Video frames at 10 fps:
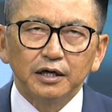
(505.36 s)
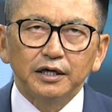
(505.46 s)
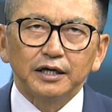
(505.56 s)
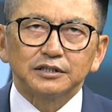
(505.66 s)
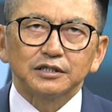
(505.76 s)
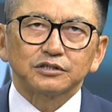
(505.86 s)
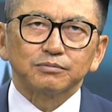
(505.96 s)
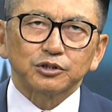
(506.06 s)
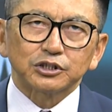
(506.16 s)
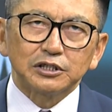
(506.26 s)
It is
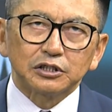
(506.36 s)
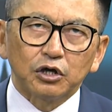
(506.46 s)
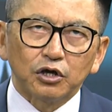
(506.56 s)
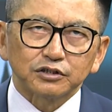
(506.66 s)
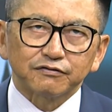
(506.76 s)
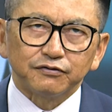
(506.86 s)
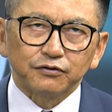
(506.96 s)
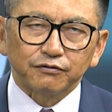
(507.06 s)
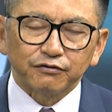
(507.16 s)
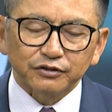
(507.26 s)
mostly caused
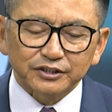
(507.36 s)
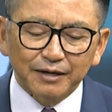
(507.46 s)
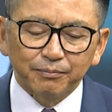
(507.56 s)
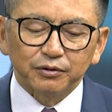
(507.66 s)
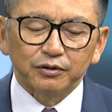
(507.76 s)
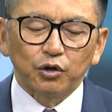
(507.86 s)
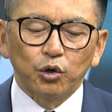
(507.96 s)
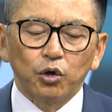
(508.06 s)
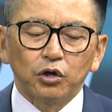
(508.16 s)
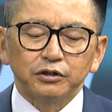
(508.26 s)
for example,
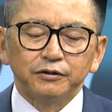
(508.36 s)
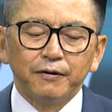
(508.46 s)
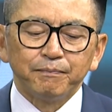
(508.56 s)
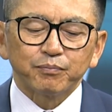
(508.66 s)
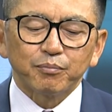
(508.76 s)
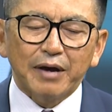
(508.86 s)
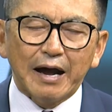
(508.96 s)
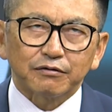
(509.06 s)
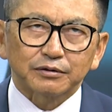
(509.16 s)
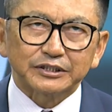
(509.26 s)
all
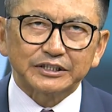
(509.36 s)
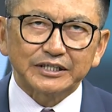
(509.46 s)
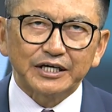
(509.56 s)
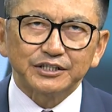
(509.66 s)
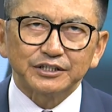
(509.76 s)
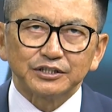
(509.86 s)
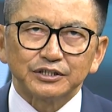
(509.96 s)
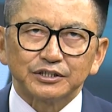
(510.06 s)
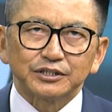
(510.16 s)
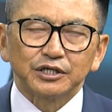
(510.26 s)
power
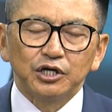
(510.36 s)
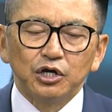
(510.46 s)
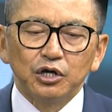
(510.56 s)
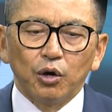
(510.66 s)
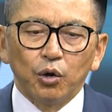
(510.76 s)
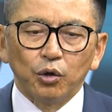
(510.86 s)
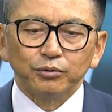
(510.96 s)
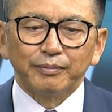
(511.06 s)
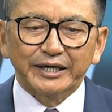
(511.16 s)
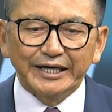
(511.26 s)
stations
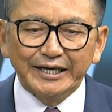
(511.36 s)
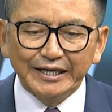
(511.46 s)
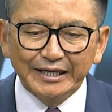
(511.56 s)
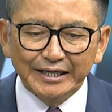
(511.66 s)
own money